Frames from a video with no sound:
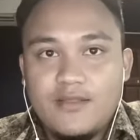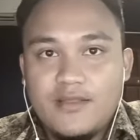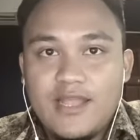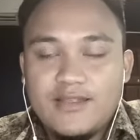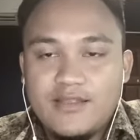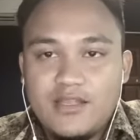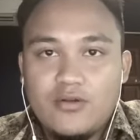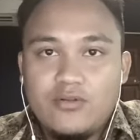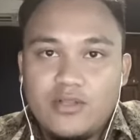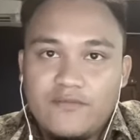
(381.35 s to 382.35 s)
that the
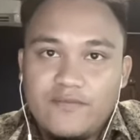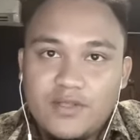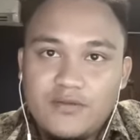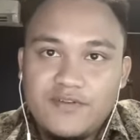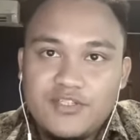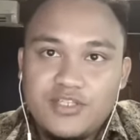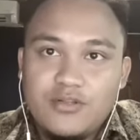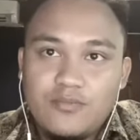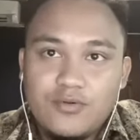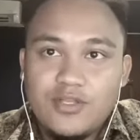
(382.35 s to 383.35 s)
only beneficial
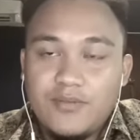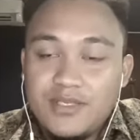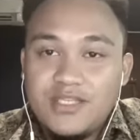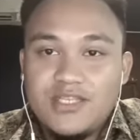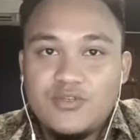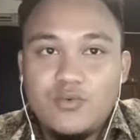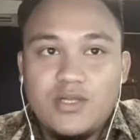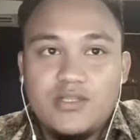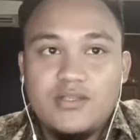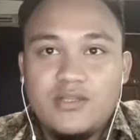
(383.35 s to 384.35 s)
operating margin is one